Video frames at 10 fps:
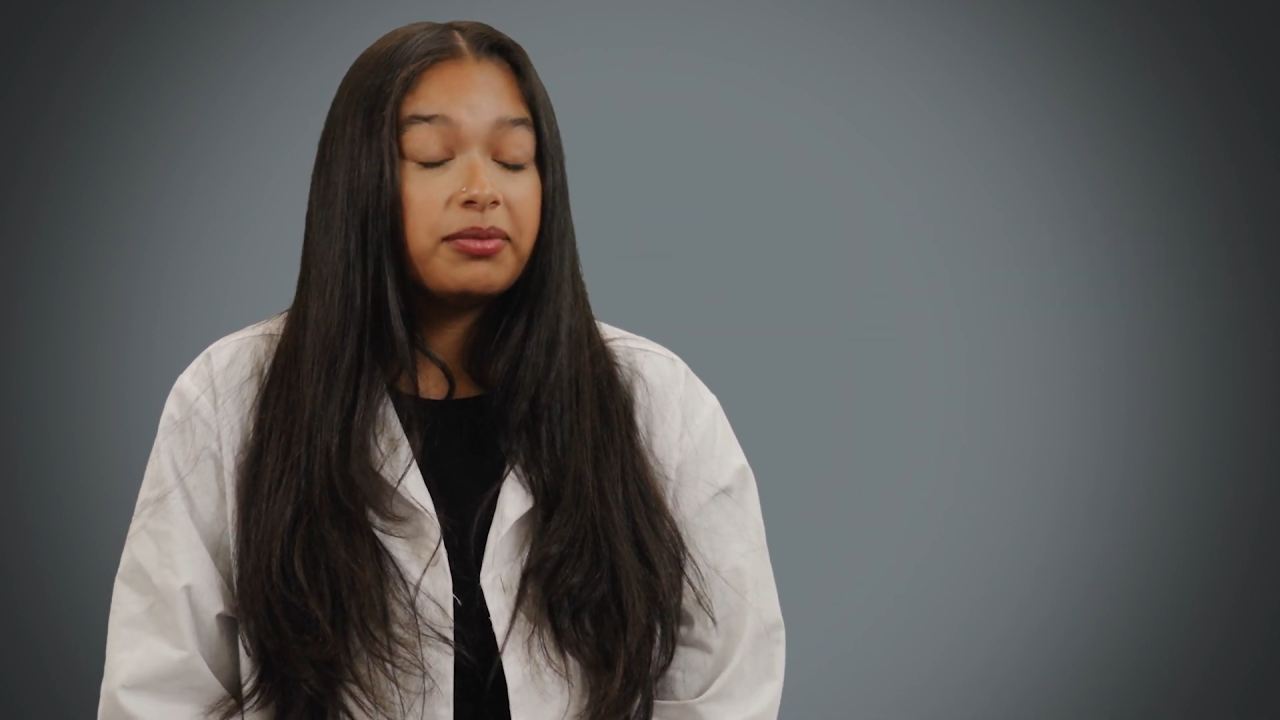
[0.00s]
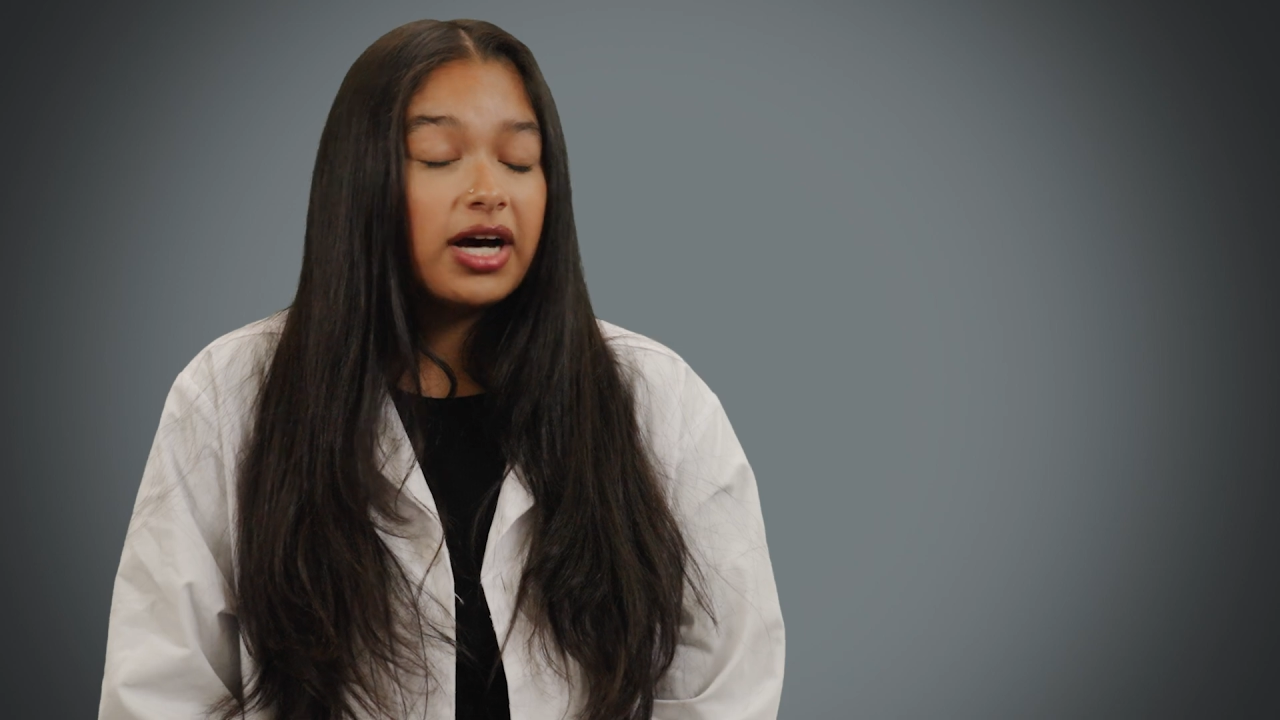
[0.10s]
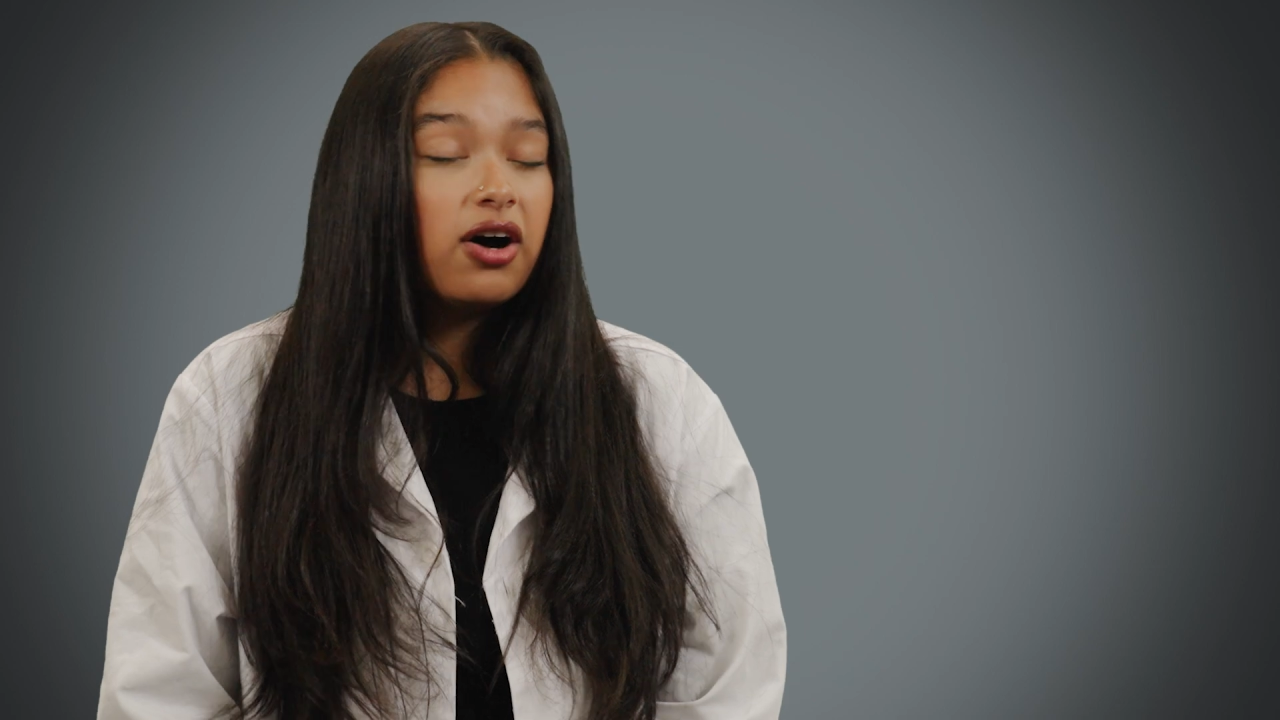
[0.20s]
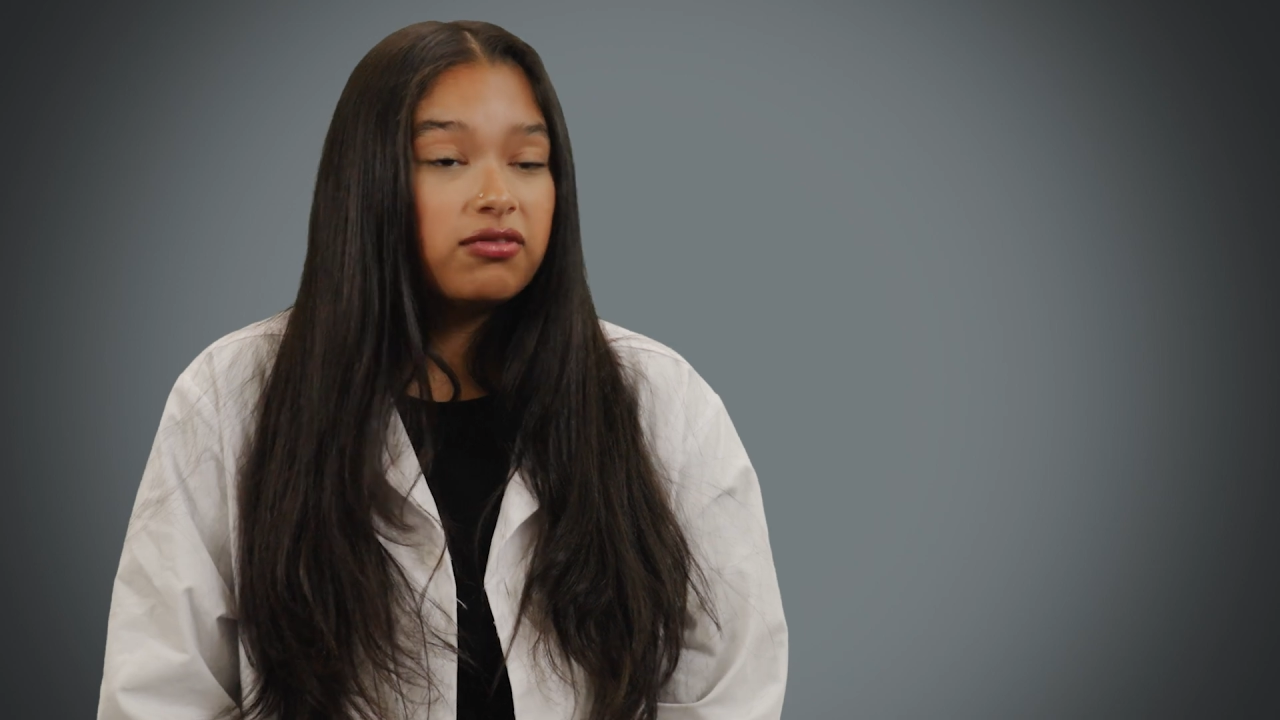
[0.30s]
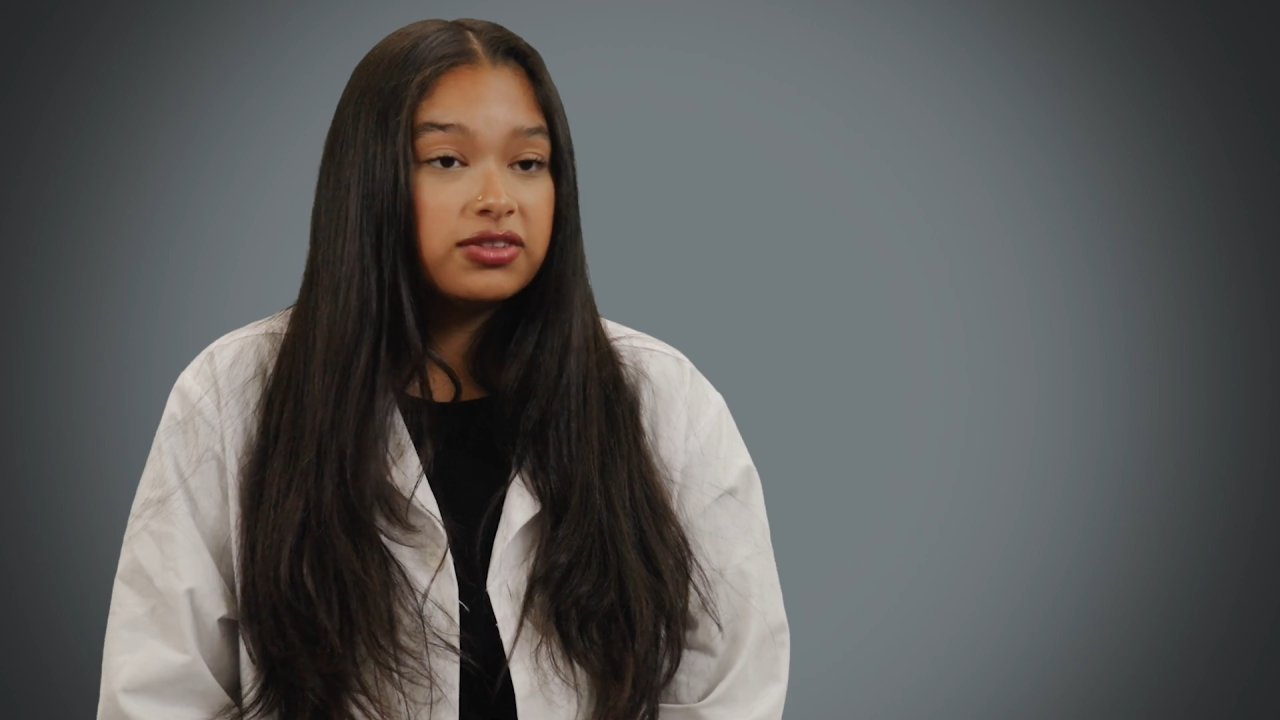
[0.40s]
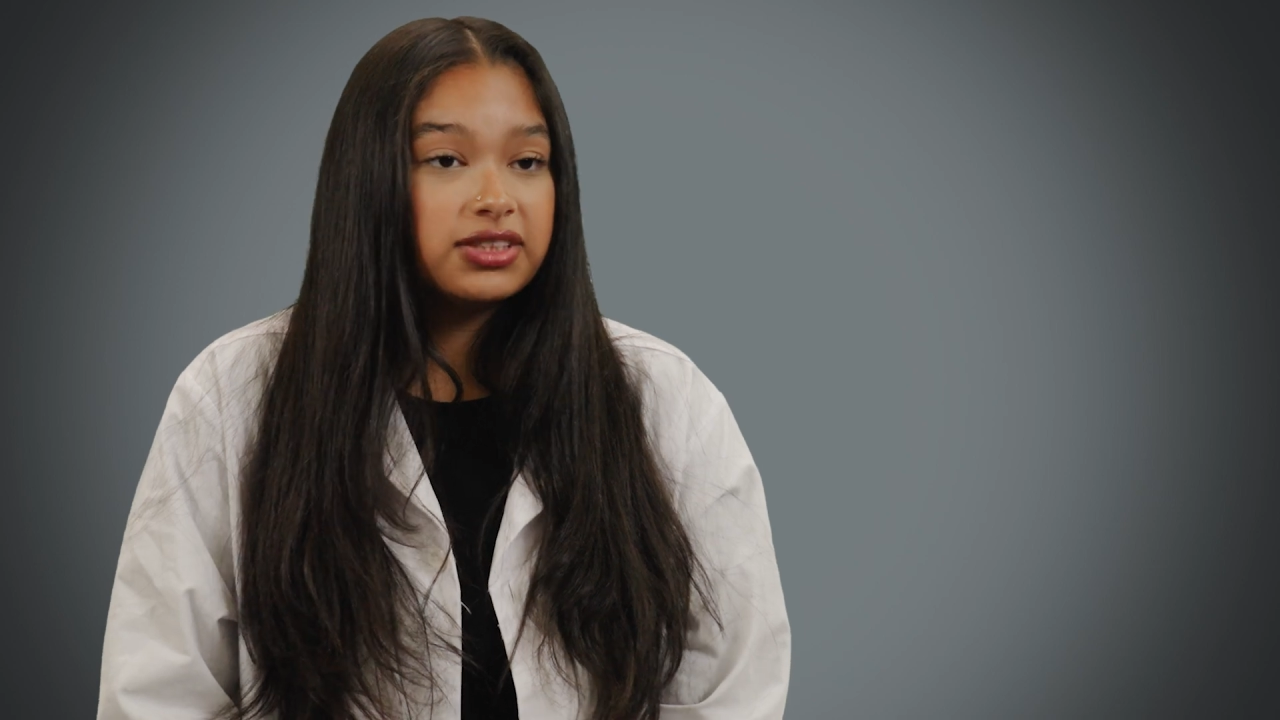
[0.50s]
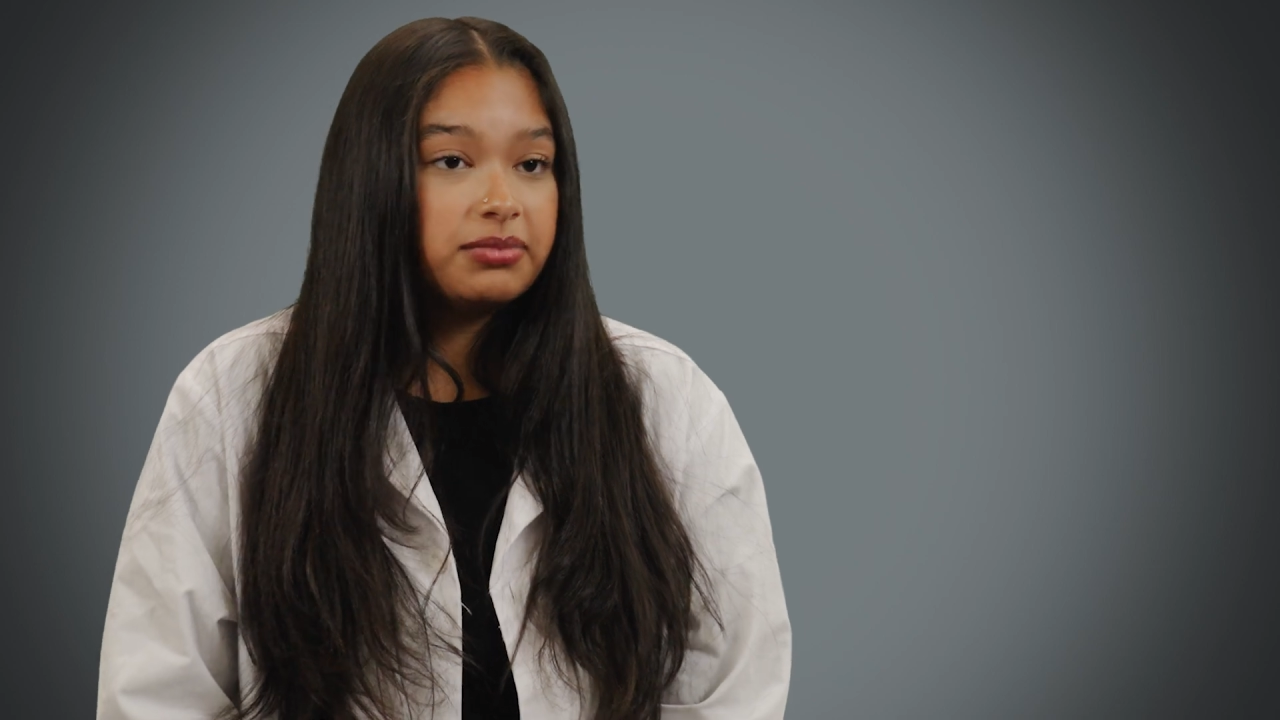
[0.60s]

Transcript: be helpful to